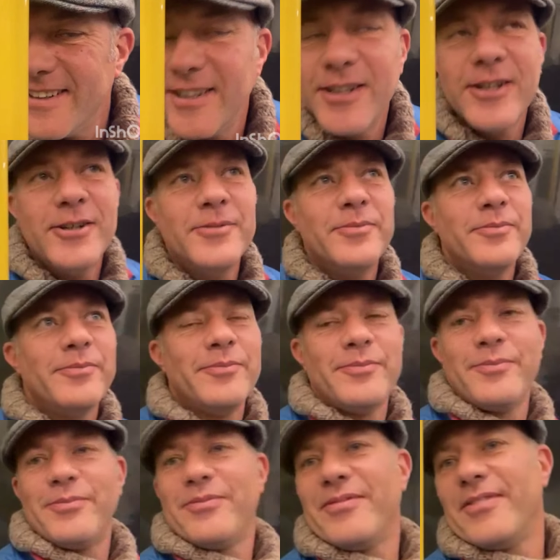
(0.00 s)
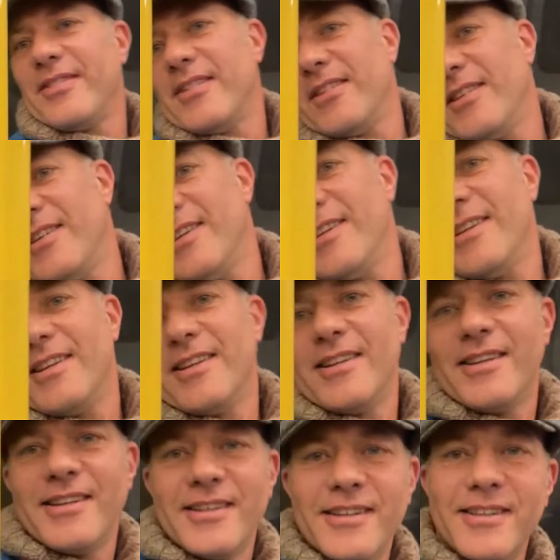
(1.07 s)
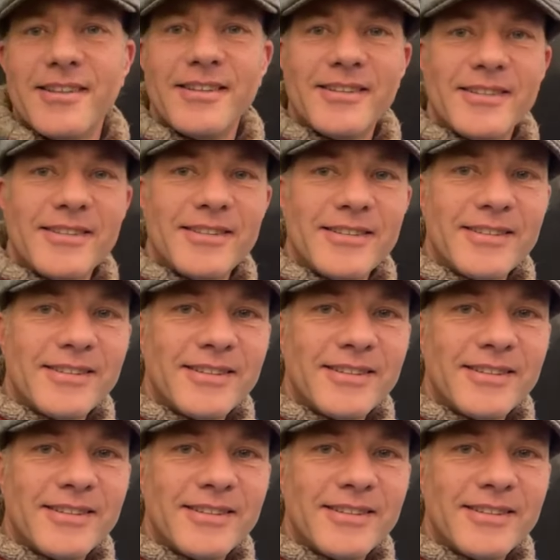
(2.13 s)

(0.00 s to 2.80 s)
The person shown says nothing.